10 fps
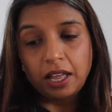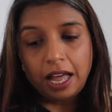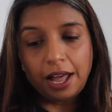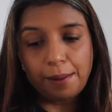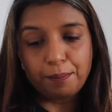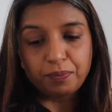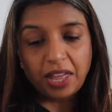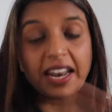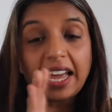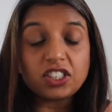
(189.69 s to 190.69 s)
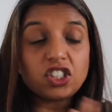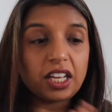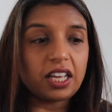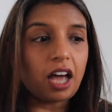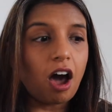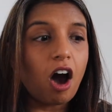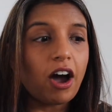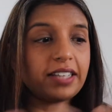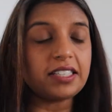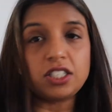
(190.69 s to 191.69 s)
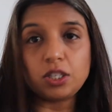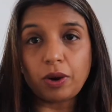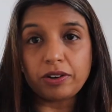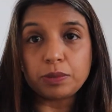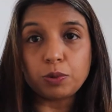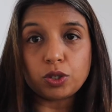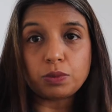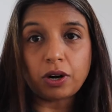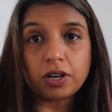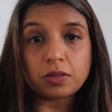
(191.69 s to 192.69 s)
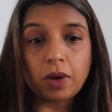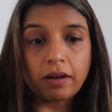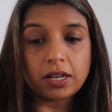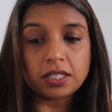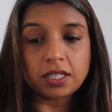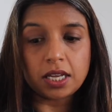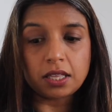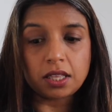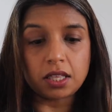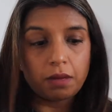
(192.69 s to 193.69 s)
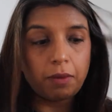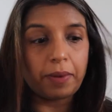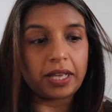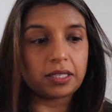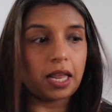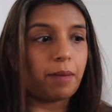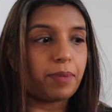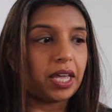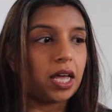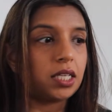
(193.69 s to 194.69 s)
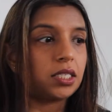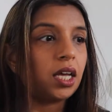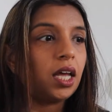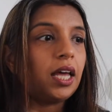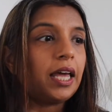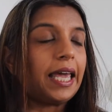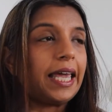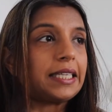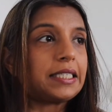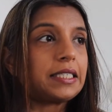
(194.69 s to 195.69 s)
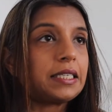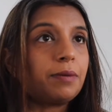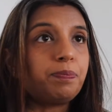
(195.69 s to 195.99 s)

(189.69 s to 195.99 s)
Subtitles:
And actually, I tend to wear a sports bra as well underneath my base layer, because it's,